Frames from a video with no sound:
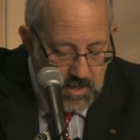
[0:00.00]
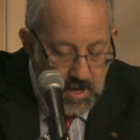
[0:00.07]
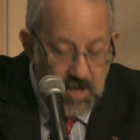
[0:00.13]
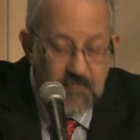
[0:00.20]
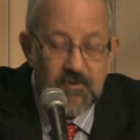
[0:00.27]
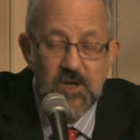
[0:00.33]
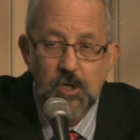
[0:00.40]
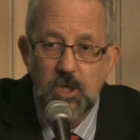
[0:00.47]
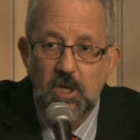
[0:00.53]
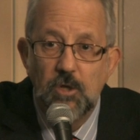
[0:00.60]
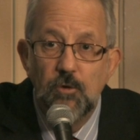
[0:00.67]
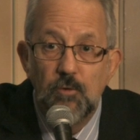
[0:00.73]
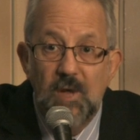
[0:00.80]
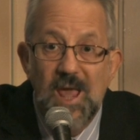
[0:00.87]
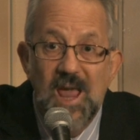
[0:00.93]
and eventually
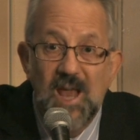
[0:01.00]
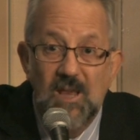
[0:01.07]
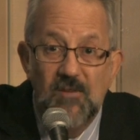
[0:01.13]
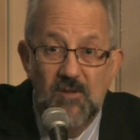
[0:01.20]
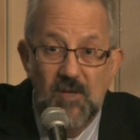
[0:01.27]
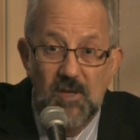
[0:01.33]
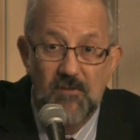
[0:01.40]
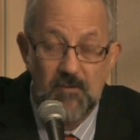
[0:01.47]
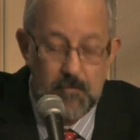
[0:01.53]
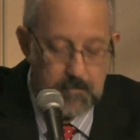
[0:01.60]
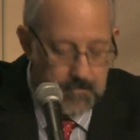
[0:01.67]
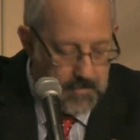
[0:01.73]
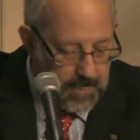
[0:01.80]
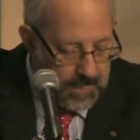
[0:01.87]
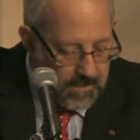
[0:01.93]
new
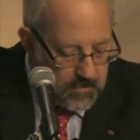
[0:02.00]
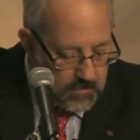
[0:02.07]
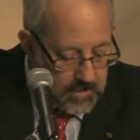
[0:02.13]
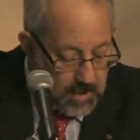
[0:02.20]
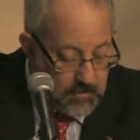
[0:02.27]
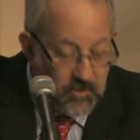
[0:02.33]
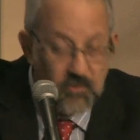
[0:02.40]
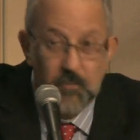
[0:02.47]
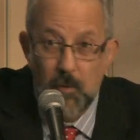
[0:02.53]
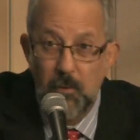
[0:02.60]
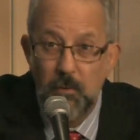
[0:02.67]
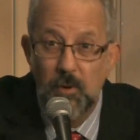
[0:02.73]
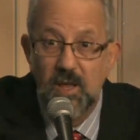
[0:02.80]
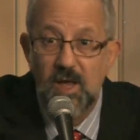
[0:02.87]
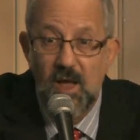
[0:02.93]
Keynesianism, okay, which is what
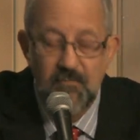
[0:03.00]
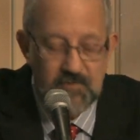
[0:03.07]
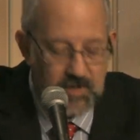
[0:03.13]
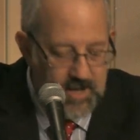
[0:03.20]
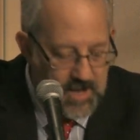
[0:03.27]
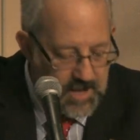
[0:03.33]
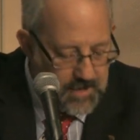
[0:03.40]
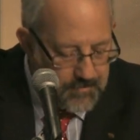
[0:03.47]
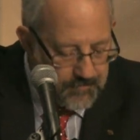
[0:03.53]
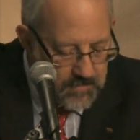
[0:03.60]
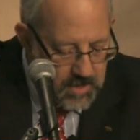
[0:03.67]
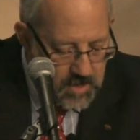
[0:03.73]
we really have today.